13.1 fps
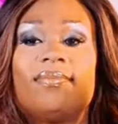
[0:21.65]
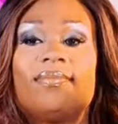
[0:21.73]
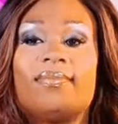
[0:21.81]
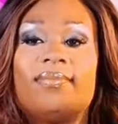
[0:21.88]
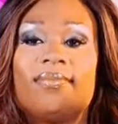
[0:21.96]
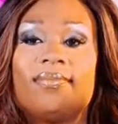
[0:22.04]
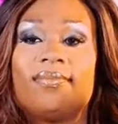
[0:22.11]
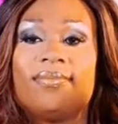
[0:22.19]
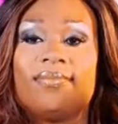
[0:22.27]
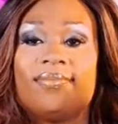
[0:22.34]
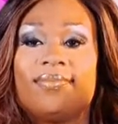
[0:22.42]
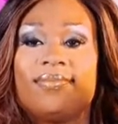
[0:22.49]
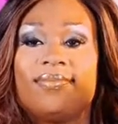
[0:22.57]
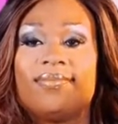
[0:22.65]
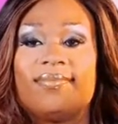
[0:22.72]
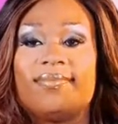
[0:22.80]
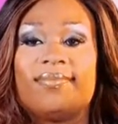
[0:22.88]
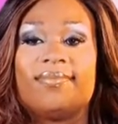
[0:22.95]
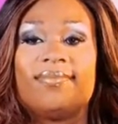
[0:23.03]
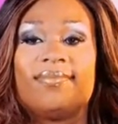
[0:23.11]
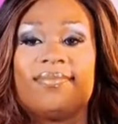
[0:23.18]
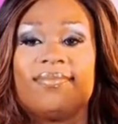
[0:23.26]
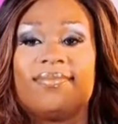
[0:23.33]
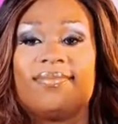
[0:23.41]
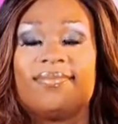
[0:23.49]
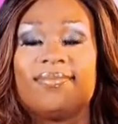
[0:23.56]

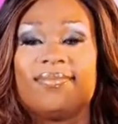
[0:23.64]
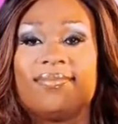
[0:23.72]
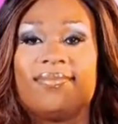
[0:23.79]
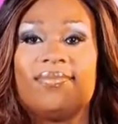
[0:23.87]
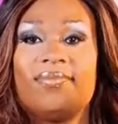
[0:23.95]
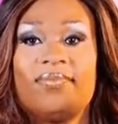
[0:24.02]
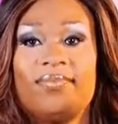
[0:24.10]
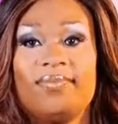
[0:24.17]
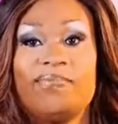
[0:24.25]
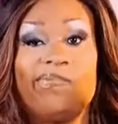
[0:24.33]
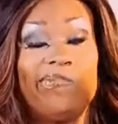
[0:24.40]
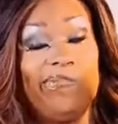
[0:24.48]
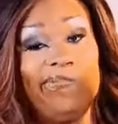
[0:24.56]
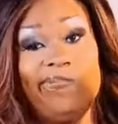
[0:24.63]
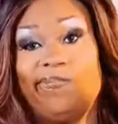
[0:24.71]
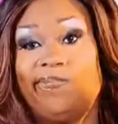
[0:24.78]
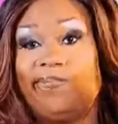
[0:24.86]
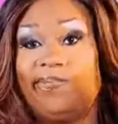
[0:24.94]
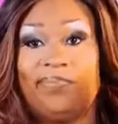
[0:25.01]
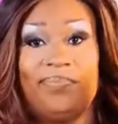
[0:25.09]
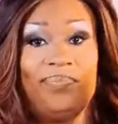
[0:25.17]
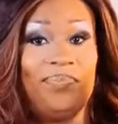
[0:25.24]
[no speech]